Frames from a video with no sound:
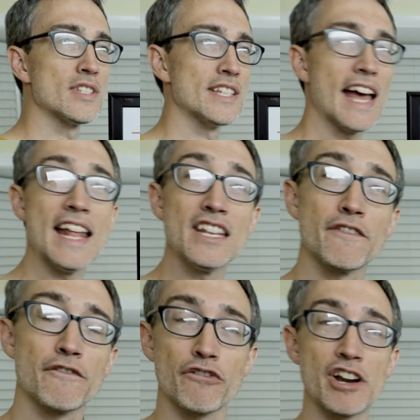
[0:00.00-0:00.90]
an end
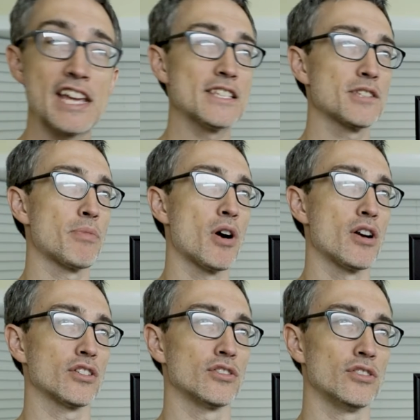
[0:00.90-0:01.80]
of phrase
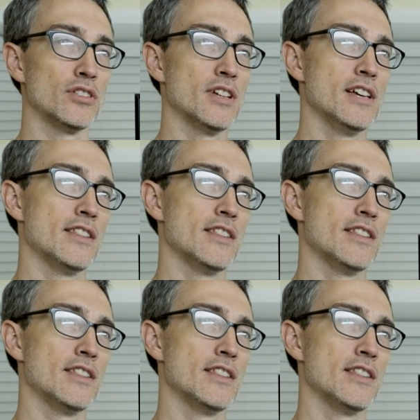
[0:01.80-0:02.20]
particle